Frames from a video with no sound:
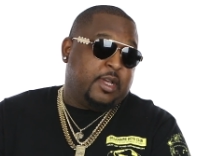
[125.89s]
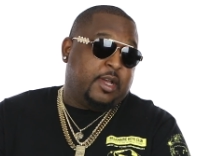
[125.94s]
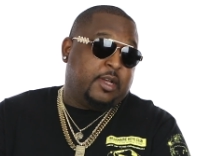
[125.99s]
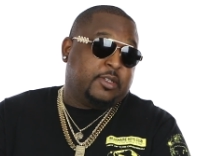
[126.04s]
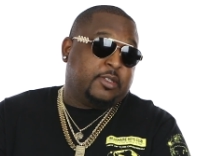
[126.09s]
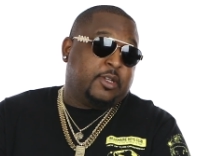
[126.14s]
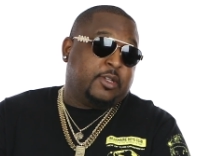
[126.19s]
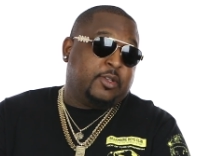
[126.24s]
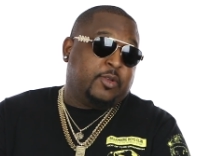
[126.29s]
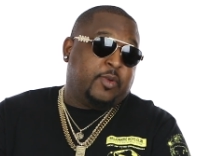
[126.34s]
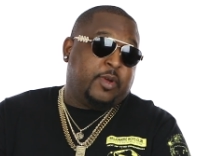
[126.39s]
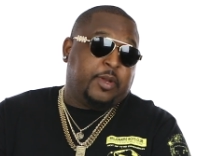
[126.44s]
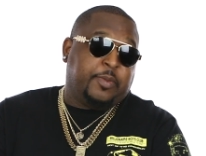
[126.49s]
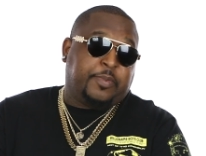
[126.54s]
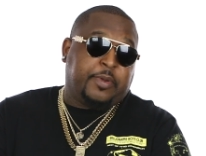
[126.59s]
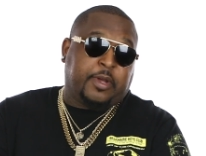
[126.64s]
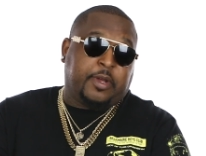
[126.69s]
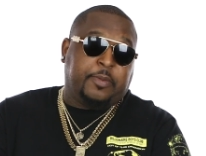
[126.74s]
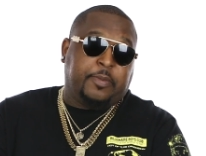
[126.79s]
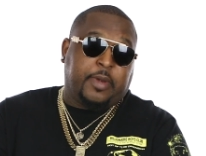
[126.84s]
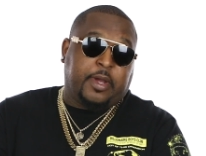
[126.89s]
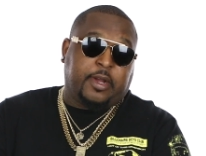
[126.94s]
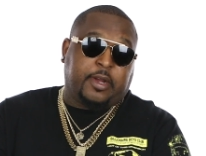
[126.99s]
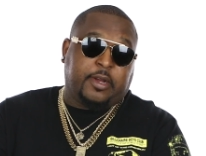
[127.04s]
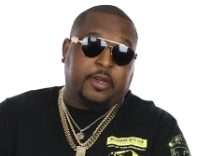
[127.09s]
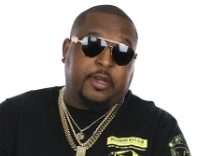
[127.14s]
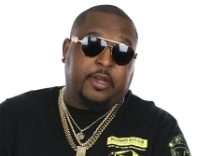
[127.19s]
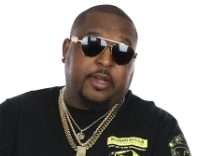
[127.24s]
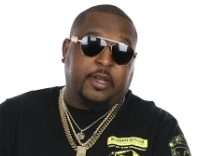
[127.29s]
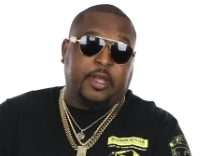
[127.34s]
I was on the way to pick up my
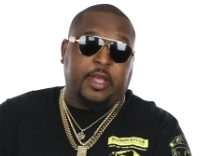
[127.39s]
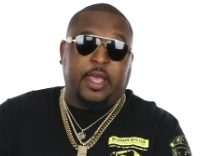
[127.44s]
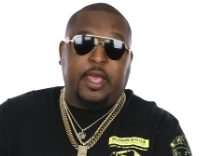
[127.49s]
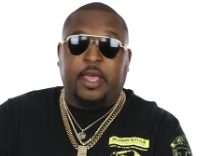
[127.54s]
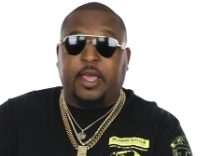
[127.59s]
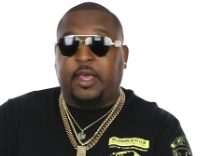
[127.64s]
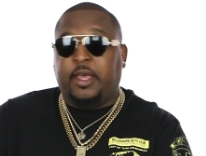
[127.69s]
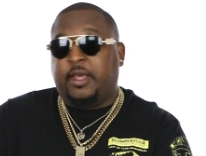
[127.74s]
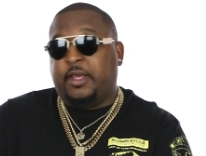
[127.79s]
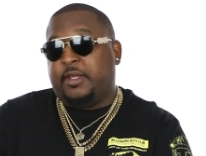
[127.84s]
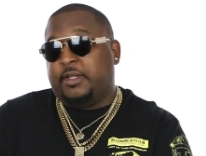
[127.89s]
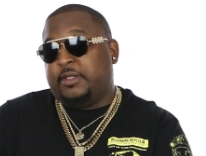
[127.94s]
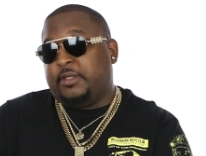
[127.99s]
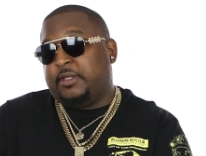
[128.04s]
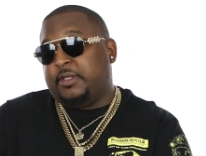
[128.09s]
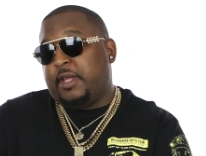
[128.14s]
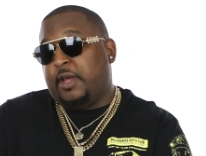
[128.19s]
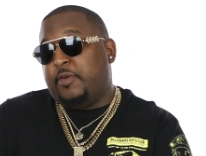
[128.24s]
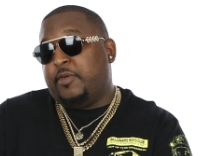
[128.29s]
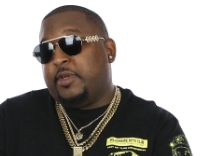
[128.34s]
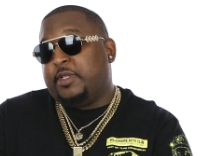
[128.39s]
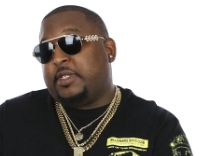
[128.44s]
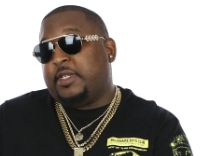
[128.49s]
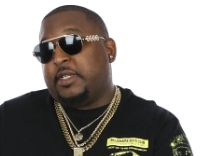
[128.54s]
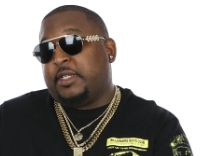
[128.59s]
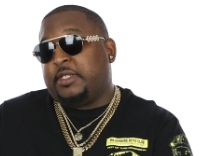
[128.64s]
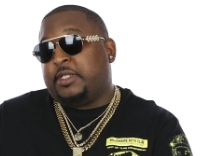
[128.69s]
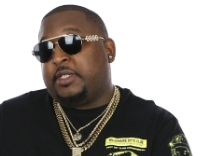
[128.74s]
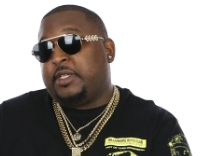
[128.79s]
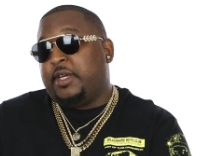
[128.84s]
girl, and I went to
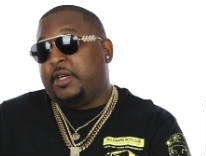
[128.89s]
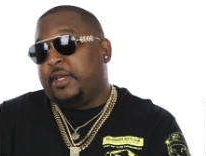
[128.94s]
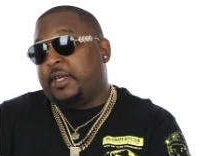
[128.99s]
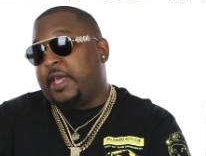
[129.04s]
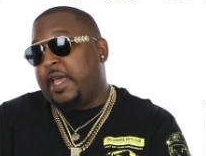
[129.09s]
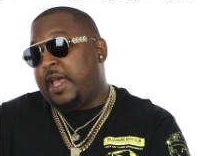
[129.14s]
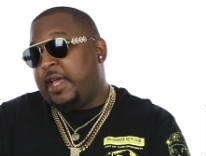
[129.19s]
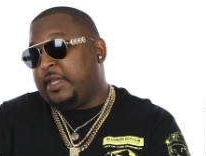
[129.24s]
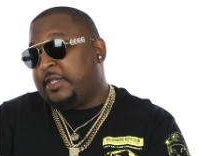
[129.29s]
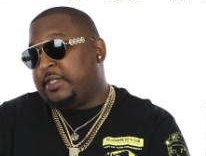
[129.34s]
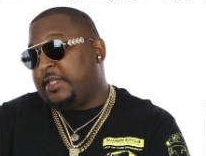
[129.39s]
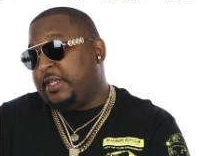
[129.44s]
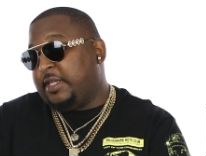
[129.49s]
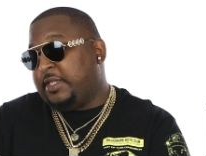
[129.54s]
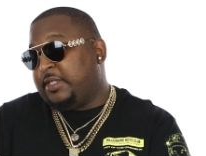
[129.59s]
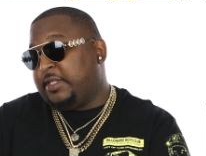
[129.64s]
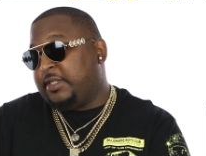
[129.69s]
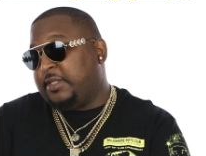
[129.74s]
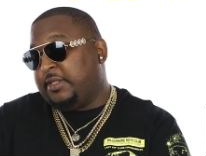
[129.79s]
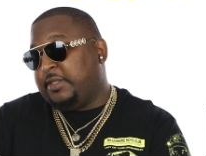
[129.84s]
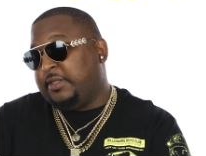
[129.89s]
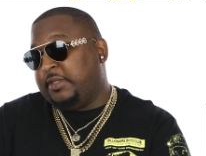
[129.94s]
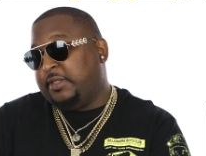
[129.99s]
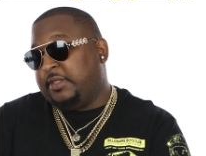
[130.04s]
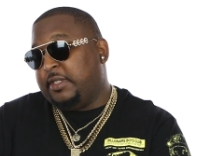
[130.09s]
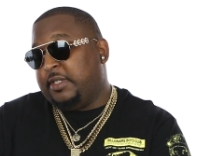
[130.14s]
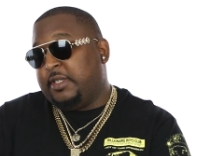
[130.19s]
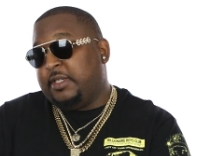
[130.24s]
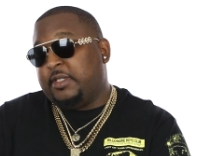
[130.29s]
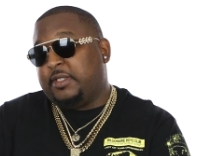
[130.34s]
the Shell gas station
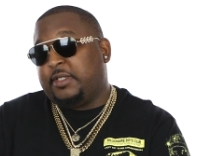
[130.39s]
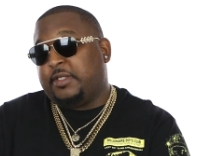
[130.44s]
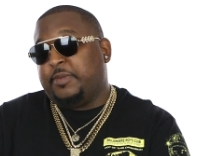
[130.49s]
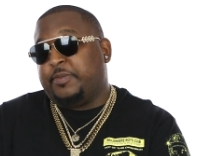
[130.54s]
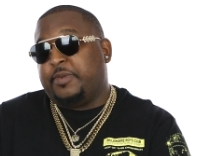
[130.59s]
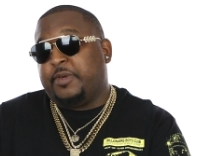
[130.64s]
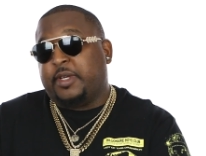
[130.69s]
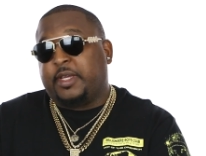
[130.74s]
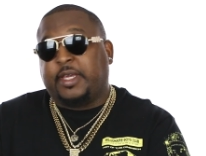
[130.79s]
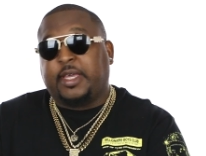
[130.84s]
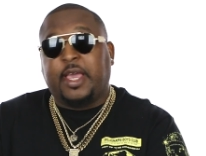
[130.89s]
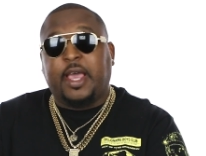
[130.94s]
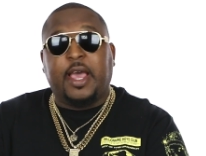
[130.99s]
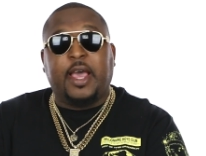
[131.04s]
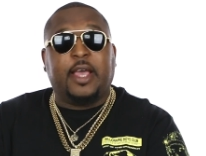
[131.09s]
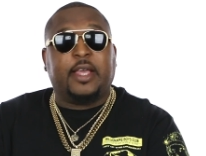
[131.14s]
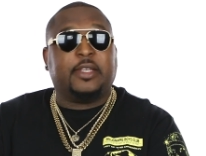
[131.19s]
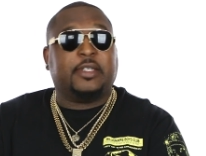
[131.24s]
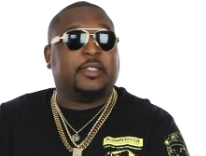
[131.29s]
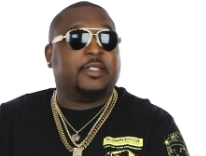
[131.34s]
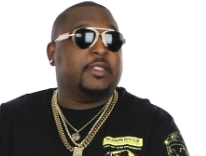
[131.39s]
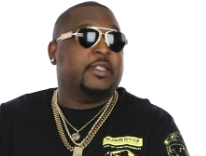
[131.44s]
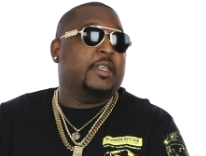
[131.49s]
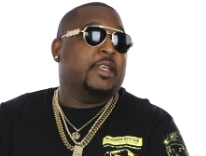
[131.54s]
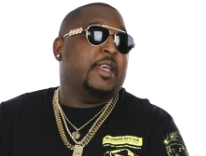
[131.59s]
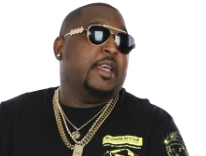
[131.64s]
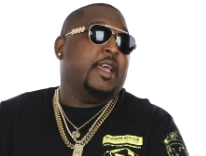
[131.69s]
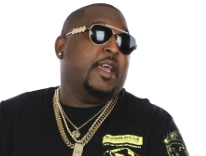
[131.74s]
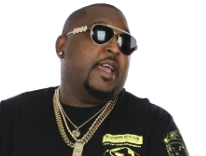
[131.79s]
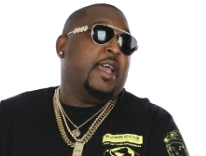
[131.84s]
to put gas.
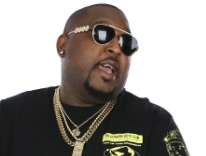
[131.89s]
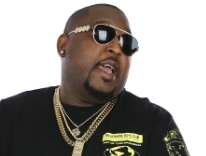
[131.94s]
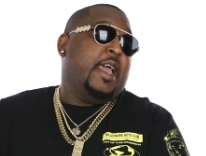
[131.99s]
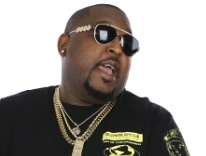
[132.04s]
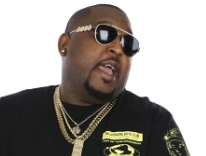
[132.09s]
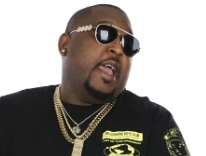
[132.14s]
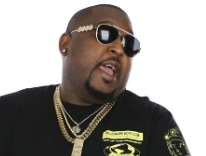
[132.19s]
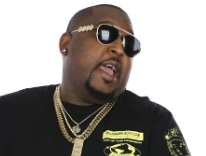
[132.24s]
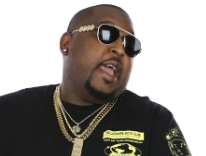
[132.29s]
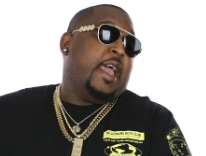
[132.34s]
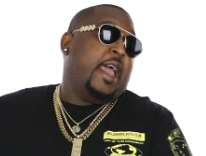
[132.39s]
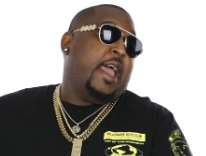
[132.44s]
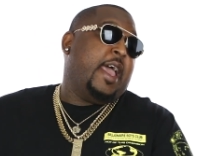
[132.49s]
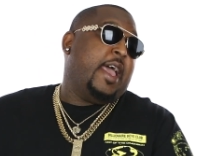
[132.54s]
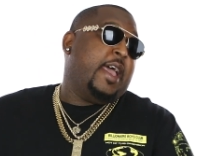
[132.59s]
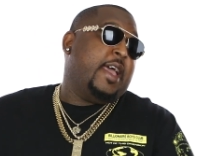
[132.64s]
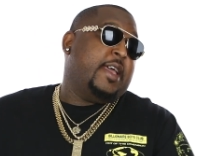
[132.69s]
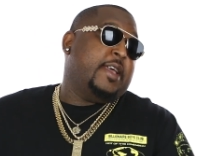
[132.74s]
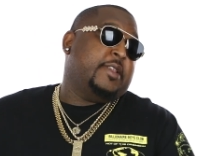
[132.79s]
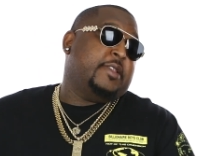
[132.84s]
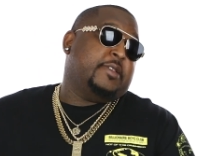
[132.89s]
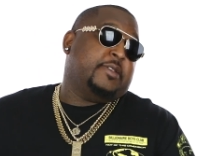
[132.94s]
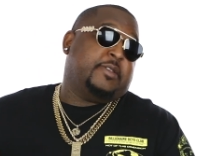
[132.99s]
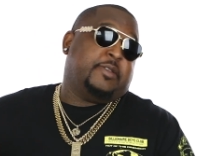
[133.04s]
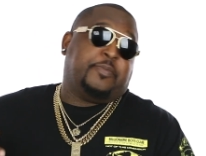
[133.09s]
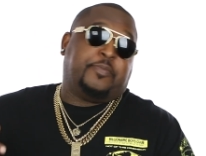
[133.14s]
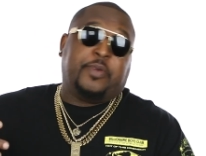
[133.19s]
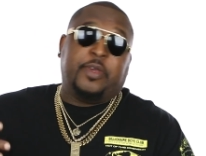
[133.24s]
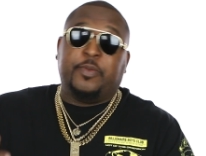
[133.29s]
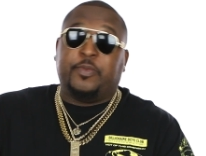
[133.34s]
And
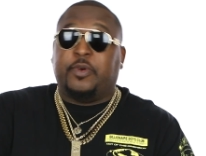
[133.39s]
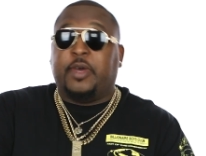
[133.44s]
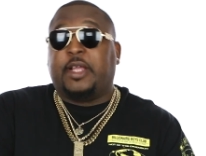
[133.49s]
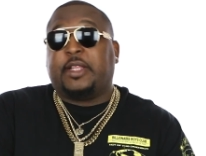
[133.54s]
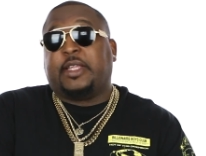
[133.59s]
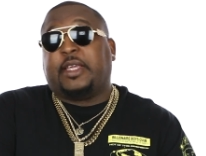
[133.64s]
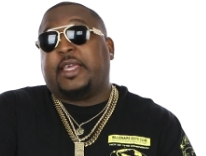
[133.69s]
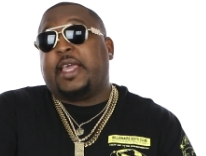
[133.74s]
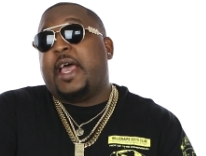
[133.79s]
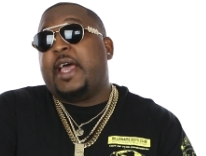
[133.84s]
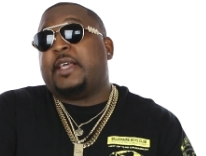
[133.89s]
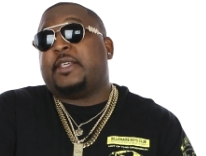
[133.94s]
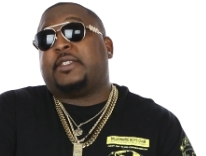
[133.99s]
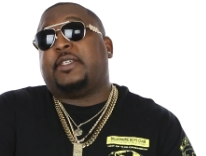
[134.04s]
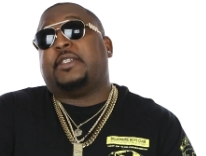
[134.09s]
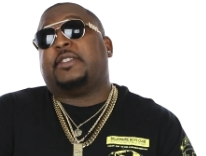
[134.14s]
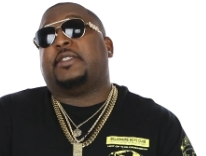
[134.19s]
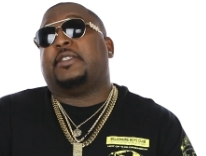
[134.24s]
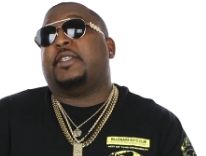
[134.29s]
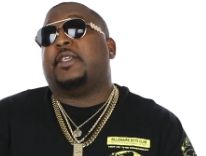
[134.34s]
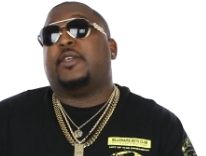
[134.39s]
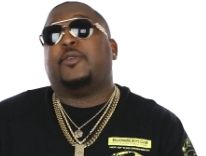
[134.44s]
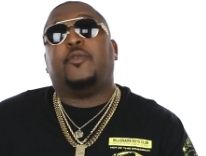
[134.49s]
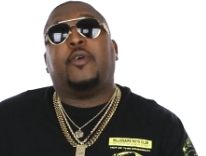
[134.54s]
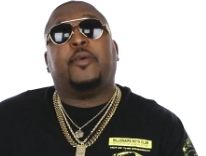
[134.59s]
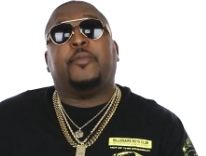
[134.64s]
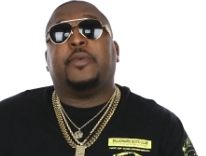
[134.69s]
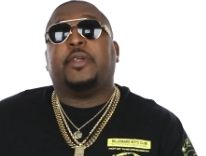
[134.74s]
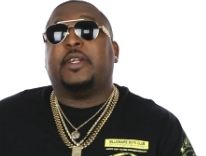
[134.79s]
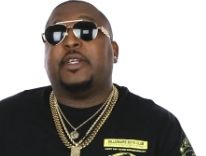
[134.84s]
the people at the gas station didn't
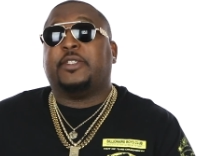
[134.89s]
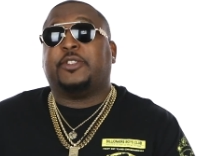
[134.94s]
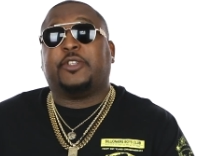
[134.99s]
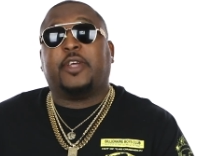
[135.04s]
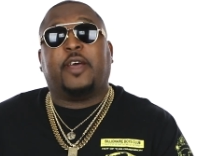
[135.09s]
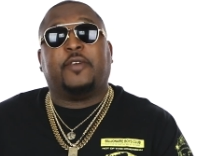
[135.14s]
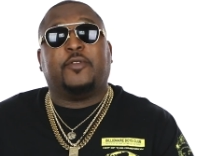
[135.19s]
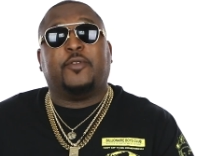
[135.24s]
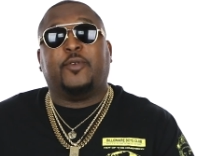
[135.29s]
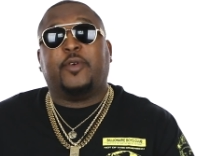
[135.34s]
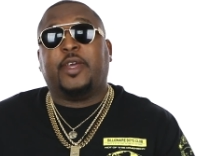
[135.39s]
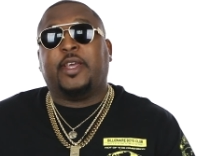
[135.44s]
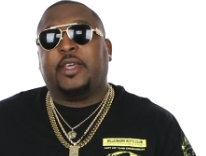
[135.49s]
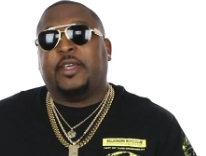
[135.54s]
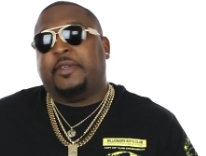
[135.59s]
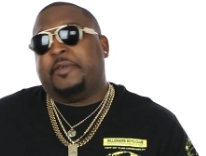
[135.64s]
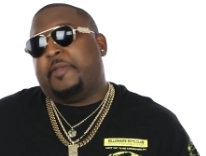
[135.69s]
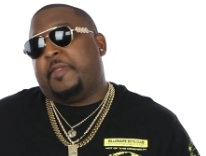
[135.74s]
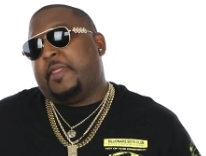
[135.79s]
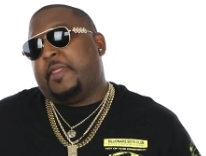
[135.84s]
want me to drive away.